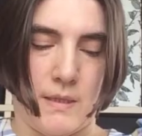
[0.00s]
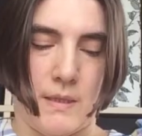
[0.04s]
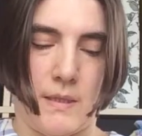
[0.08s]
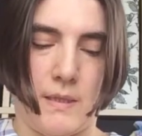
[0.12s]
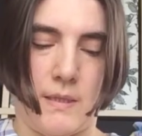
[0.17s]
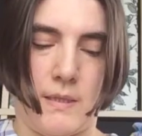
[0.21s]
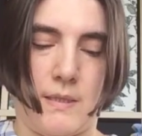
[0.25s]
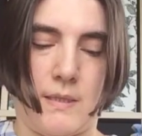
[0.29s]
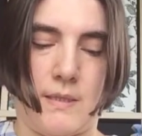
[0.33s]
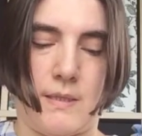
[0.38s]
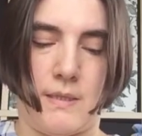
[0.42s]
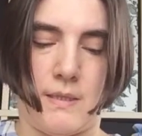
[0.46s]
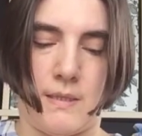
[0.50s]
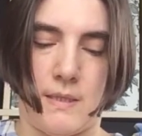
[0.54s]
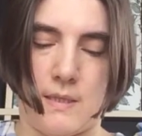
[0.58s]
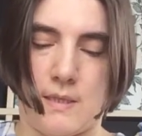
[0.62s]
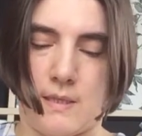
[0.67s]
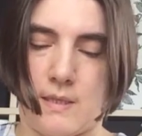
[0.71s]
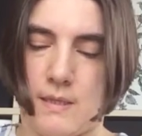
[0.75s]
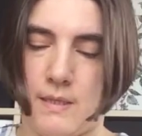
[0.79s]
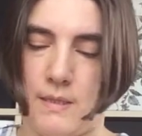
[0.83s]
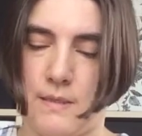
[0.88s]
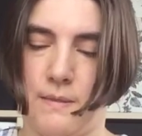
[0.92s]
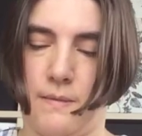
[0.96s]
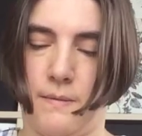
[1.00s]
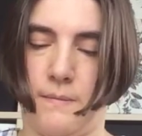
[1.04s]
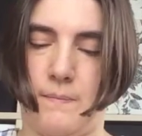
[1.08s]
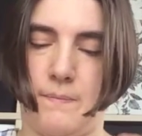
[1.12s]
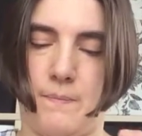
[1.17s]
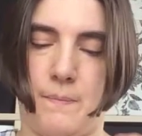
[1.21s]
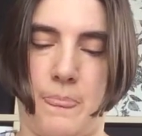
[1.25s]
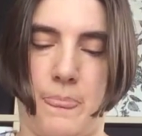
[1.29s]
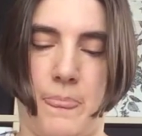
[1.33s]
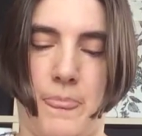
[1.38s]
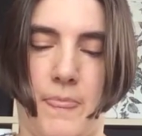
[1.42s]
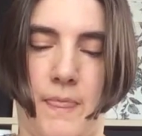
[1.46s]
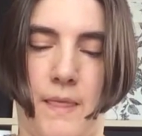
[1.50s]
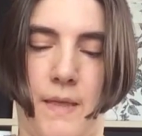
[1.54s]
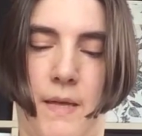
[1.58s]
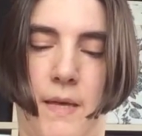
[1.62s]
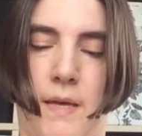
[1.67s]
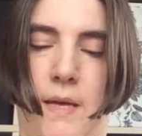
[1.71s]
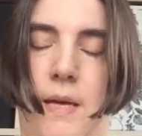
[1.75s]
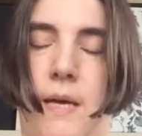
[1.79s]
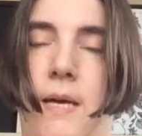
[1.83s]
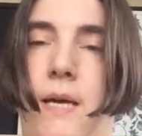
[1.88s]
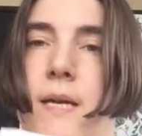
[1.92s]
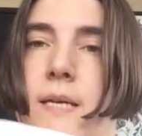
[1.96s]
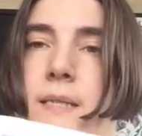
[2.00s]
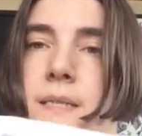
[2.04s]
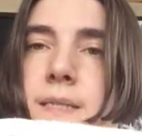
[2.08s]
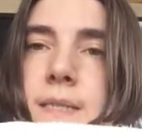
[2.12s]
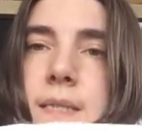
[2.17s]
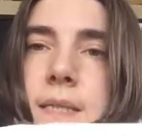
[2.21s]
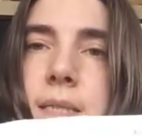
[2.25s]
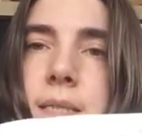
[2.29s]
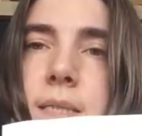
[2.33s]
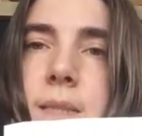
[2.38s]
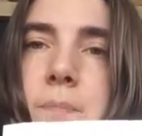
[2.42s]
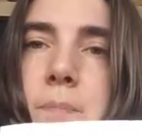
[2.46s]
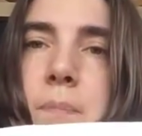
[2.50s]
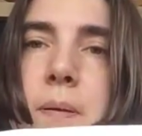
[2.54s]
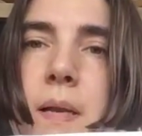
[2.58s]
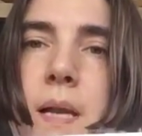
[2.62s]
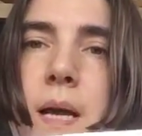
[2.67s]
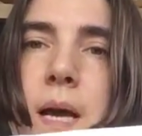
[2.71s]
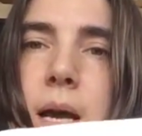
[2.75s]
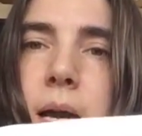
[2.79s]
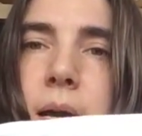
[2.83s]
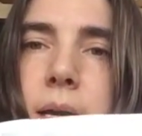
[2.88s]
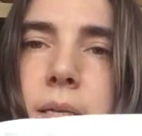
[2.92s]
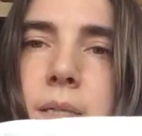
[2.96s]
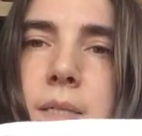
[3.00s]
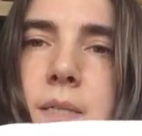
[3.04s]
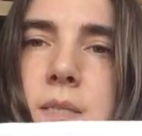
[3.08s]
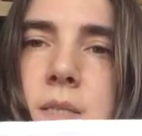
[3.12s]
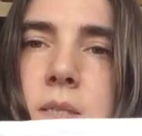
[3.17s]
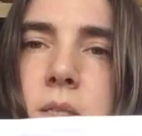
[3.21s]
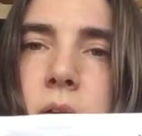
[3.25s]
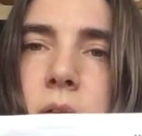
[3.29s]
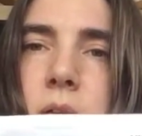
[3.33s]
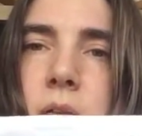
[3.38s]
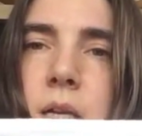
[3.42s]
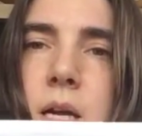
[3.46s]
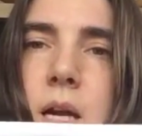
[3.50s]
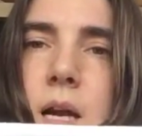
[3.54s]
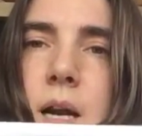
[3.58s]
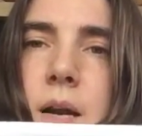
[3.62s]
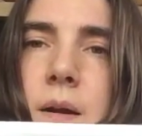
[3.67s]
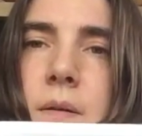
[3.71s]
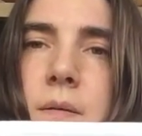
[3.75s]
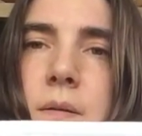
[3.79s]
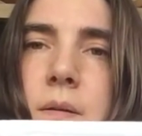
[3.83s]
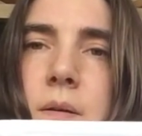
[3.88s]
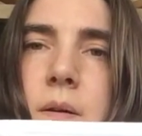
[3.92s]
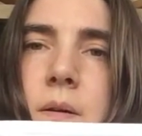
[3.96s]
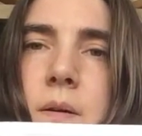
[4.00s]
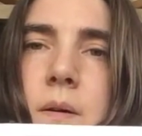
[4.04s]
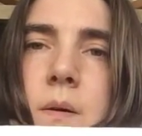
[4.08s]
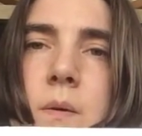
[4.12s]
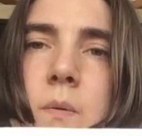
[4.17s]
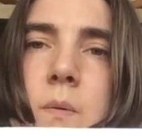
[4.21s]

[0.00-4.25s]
It's a 6-ply sock yarn.